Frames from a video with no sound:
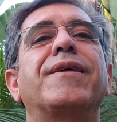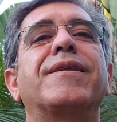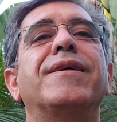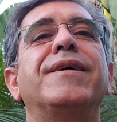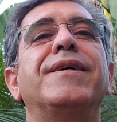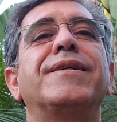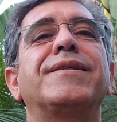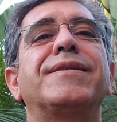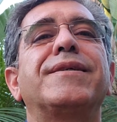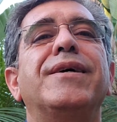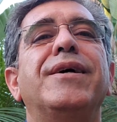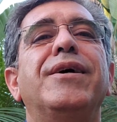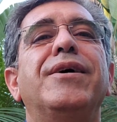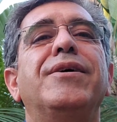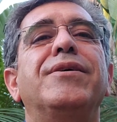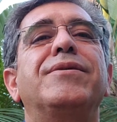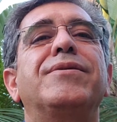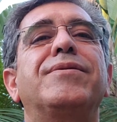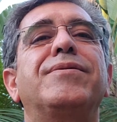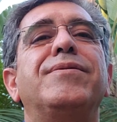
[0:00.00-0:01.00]
this
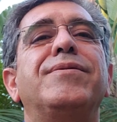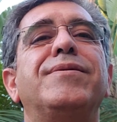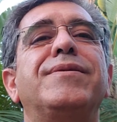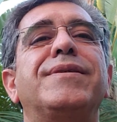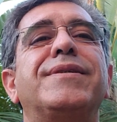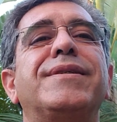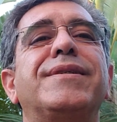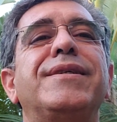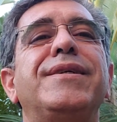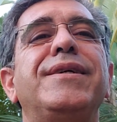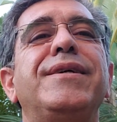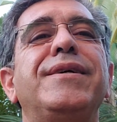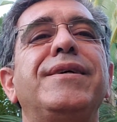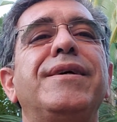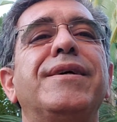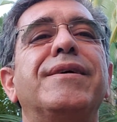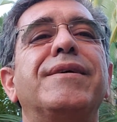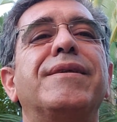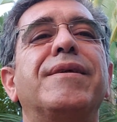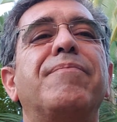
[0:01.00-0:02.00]
to see
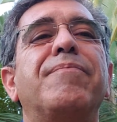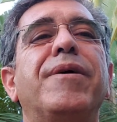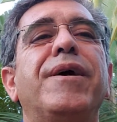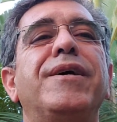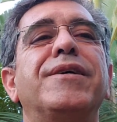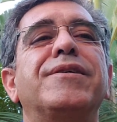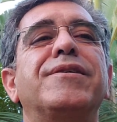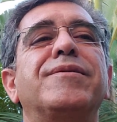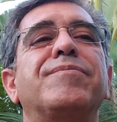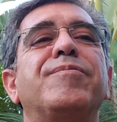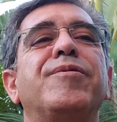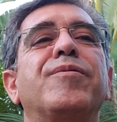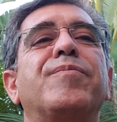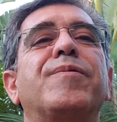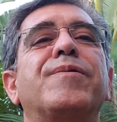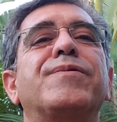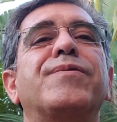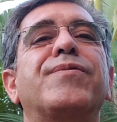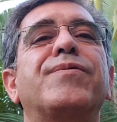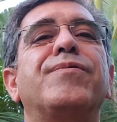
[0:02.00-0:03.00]
the patient's
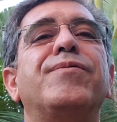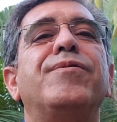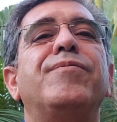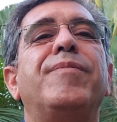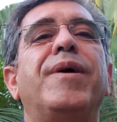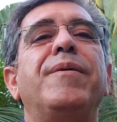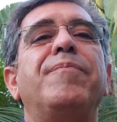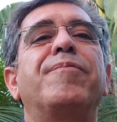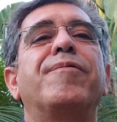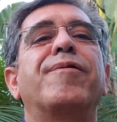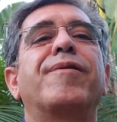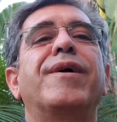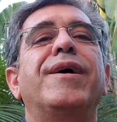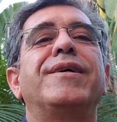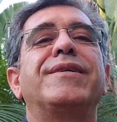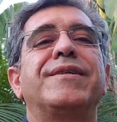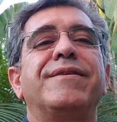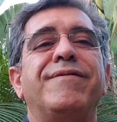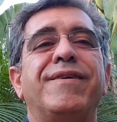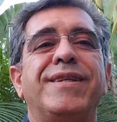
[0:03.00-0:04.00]
pupils through my
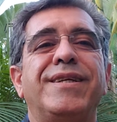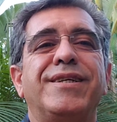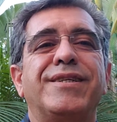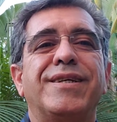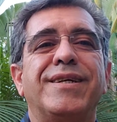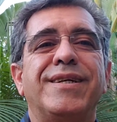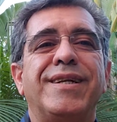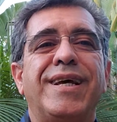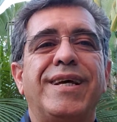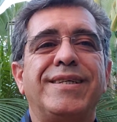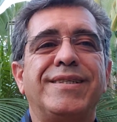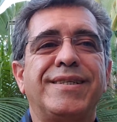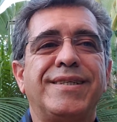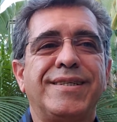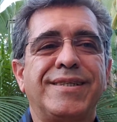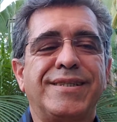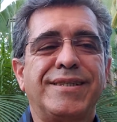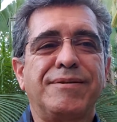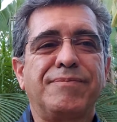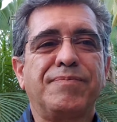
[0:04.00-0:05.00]
progressive addition
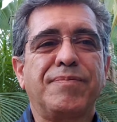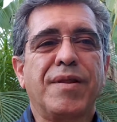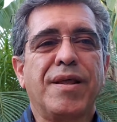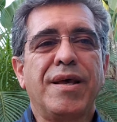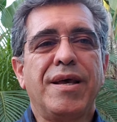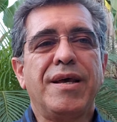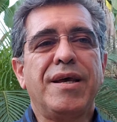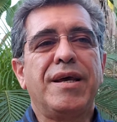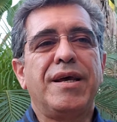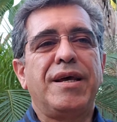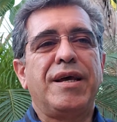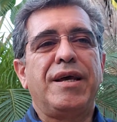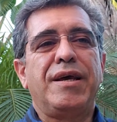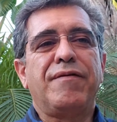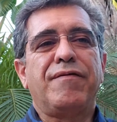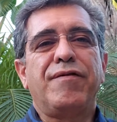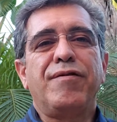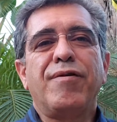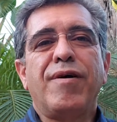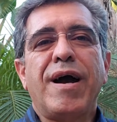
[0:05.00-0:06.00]
lenses.
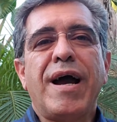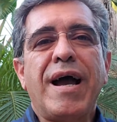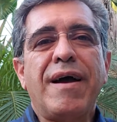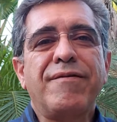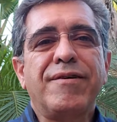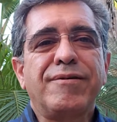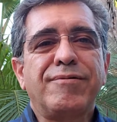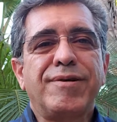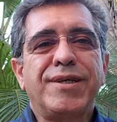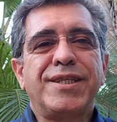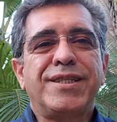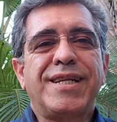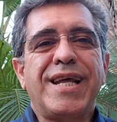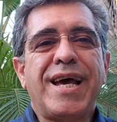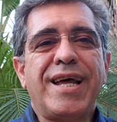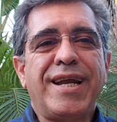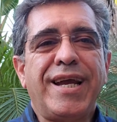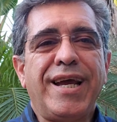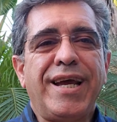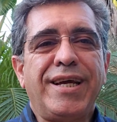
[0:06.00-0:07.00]
If you haven't reached
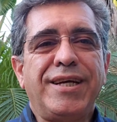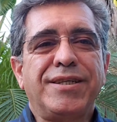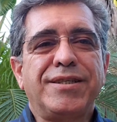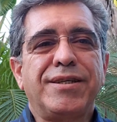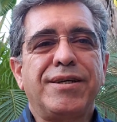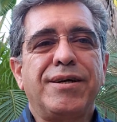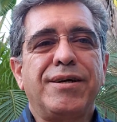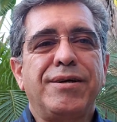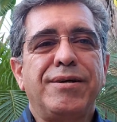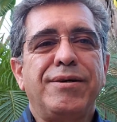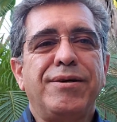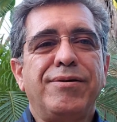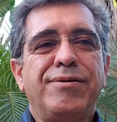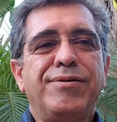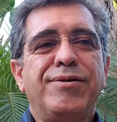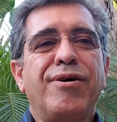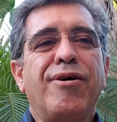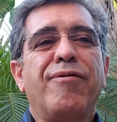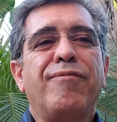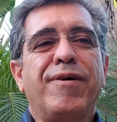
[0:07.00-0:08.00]
that age, you'll
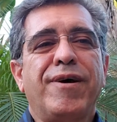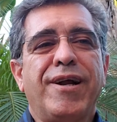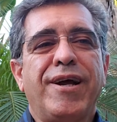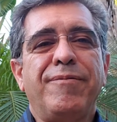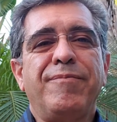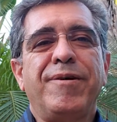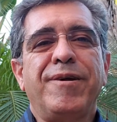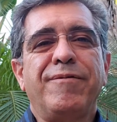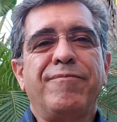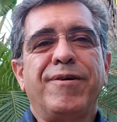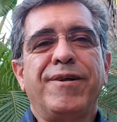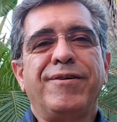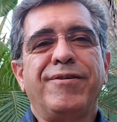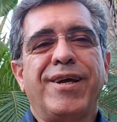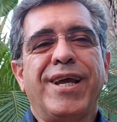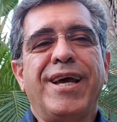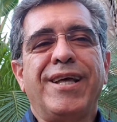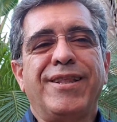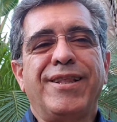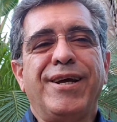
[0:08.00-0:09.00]
know what I mean when you
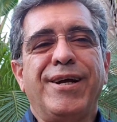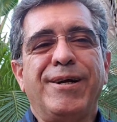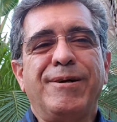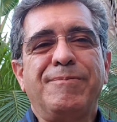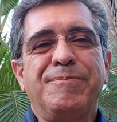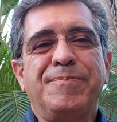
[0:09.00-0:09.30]
get there.